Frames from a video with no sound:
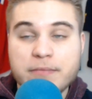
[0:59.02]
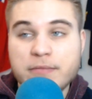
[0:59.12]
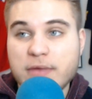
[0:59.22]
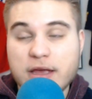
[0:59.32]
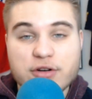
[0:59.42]

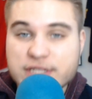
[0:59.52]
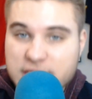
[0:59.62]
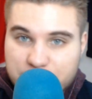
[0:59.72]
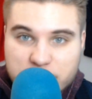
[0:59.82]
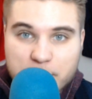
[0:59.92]

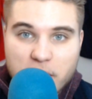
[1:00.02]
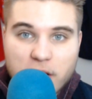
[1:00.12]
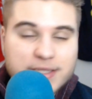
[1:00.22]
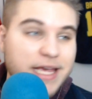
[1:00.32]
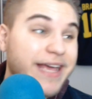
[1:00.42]
intercept the
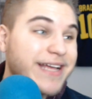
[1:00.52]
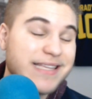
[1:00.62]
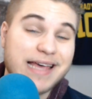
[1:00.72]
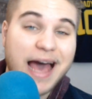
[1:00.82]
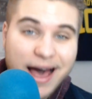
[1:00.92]
ball, take it to
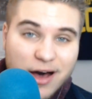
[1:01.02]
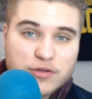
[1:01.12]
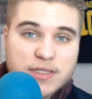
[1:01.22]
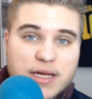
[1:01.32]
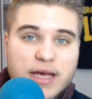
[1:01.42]
the
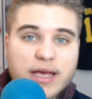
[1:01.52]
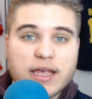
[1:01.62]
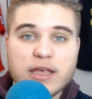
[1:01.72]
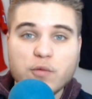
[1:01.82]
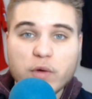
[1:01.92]
house.
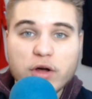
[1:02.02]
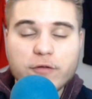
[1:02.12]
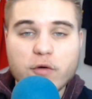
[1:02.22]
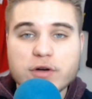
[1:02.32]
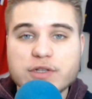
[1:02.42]
He will
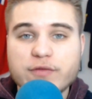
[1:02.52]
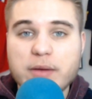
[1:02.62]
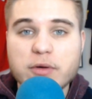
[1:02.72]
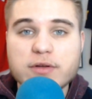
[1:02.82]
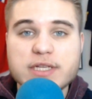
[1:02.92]
force
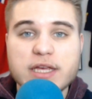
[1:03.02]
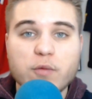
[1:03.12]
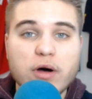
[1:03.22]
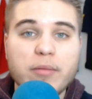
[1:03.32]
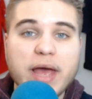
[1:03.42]
fumbles. He
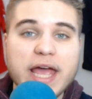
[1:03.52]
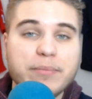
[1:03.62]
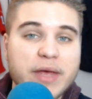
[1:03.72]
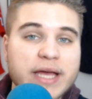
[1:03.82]
will make big